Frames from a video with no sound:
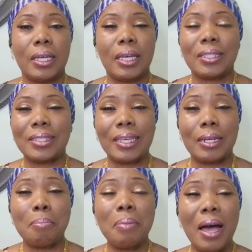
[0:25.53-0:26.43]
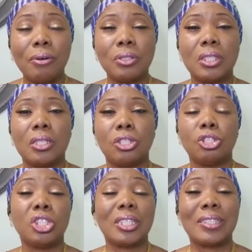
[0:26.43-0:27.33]
It's not about
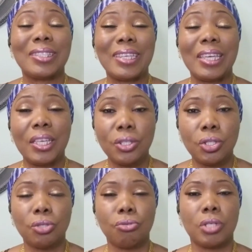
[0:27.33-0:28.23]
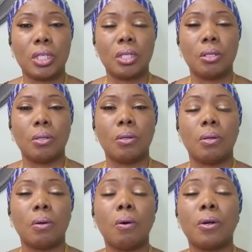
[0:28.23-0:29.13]
just the history
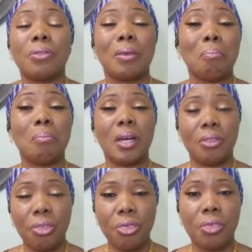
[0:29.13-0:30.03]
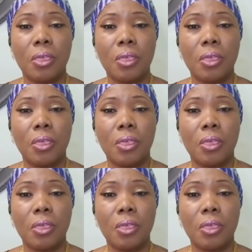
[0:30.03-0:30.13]
or the month.